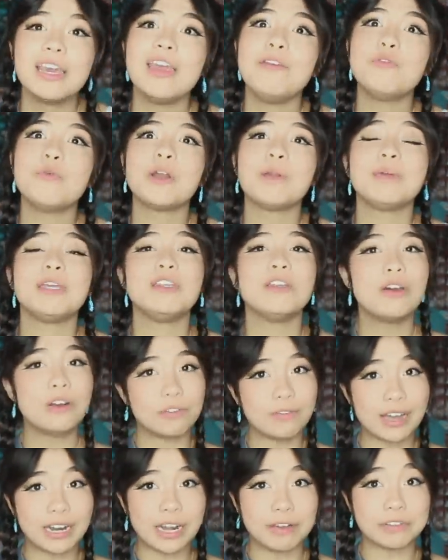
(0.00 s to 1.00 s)
if you want to be
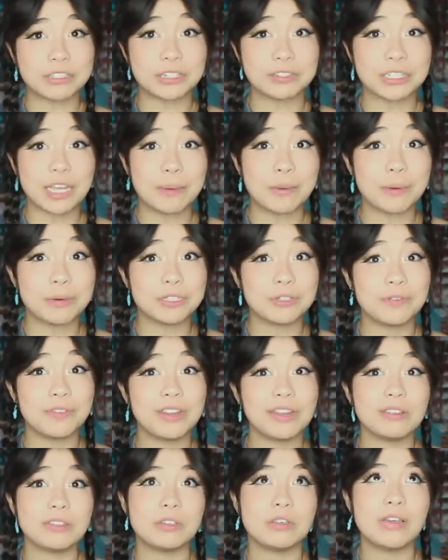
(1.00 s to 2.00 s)
notified every single time I post a
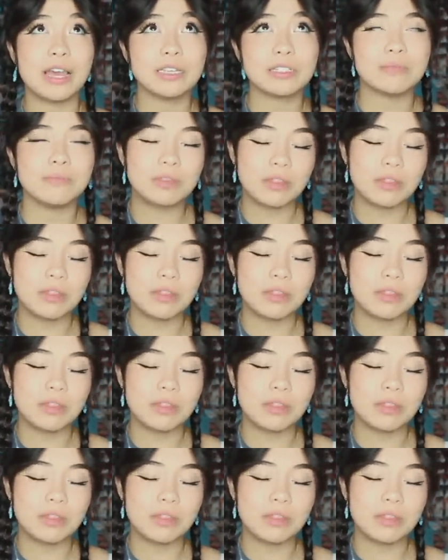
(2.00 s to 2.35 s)
video so you guys